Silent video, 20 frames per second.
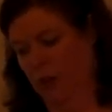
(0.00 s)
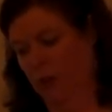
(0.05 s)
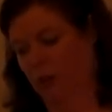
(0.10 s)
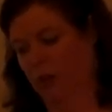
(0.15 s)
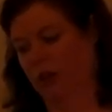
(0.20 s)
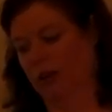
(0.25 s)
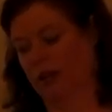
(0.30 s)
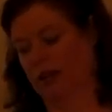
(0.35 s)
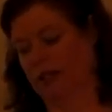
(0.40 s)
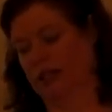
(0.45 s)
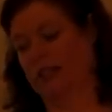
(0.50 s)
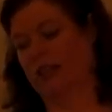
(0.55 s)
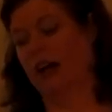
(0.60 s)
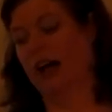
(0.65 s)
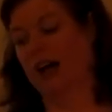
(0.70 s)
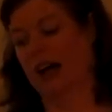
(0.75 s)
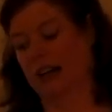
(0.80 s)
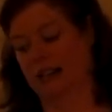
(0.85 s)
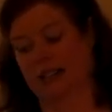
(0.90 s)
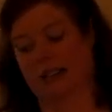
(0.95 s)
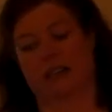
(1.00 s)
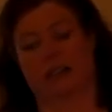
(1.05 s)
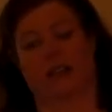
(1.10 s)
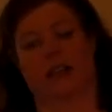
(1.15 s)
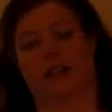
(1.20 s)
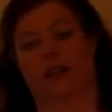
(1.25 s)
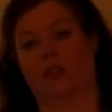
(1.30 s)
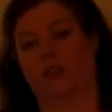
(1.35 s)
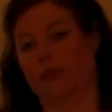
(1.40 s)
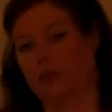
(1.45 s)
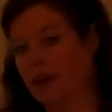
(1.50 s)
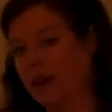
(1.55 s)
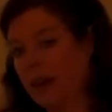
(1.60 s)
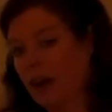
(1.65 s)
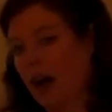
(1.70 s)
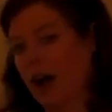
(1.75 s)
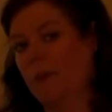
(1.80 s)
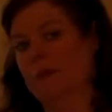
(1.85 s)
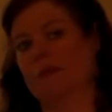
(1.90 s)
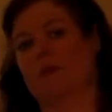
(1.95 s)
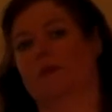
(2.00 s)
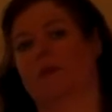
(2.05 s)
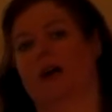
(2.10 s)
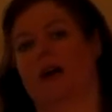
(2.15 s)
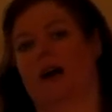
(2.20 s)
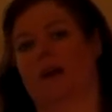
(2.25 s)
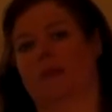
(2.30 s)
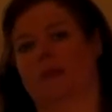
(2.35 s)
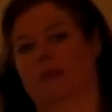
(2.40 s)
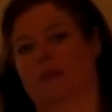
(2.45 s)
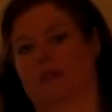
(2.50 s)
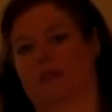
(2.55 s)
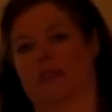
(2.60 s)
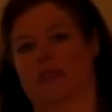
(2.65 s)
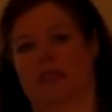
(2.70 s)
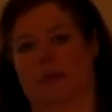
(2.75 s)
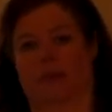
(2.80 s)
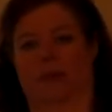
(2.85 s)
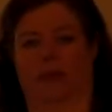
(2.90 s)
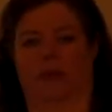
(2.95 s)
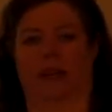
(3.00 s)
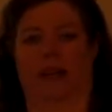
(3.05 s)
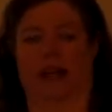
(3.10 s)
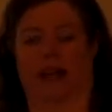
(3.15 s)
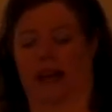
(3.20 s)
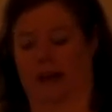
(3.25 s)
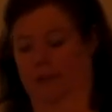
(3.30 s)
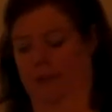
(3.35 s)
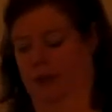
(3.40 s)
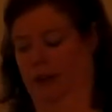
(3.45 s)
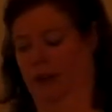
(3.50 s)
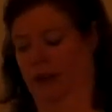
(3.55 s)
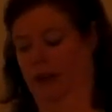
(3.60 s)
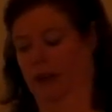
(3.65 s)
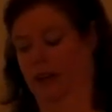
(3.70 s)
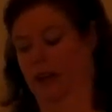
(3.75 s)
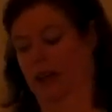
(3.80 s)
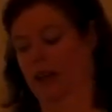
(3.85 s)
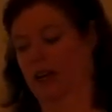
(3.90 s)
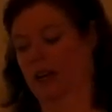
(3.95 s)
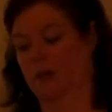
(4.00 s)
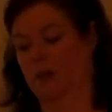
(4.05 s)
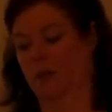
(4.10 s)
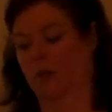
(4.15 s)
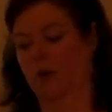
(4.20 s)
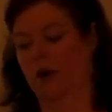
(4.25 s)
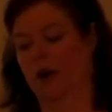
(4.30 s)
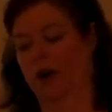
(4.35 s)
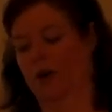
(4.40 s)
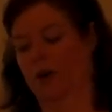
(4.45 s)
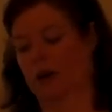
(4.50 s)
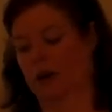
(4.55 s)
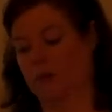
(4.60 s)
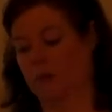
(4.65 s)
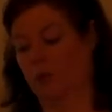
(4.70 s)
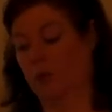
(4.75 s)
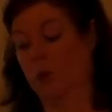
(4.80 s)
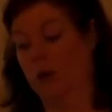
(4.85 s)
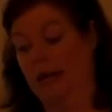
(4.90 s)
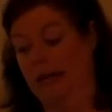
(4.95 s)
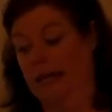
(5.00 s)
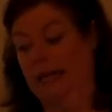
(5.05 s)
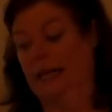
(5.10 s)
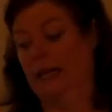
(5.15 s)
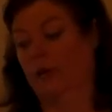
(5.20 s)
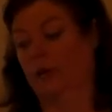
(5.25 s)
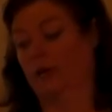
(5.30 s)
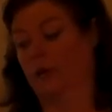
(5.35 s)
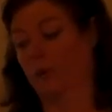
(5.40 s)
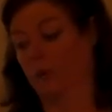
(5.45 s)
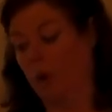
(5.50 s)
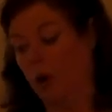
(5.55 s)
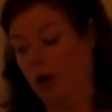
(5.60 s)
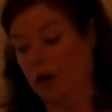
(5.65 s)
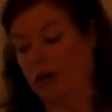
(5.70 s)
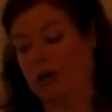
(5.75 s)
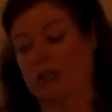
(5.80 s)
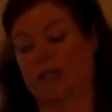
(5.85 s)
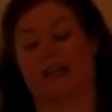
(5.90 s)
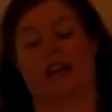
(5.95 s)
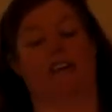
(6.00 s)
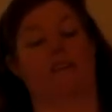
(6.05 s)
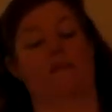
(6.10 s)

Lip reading: We're going to discuss 3 common problems that typically happen. Number one, when words